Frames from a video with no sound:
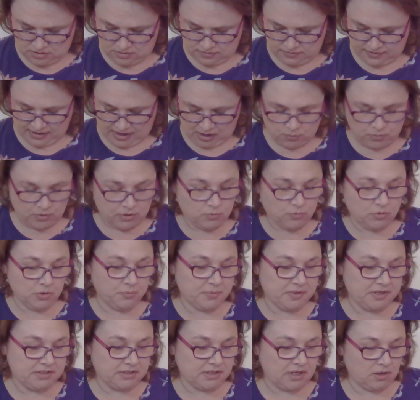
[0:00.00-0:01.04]
that one will
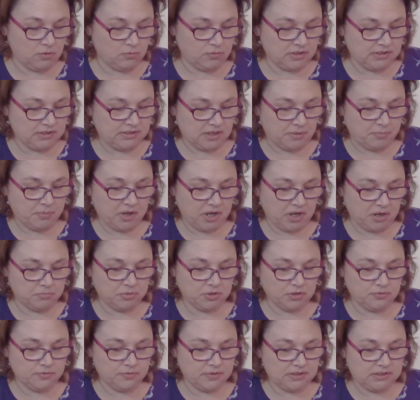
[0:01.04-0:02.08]
be done once that bottom
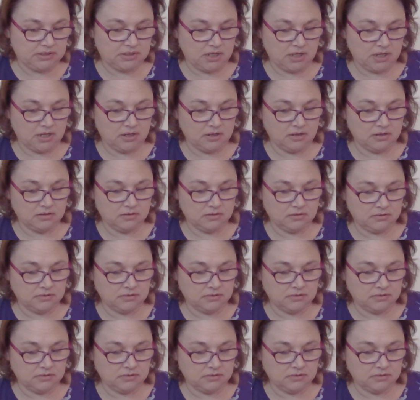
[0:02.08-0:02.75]
blue is done.